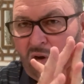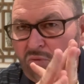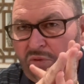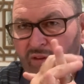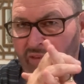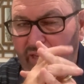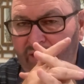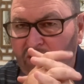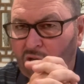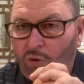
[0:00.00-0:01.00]
own the
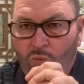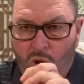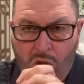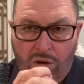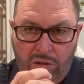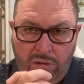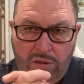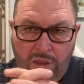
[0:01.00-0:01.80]
things that are wrong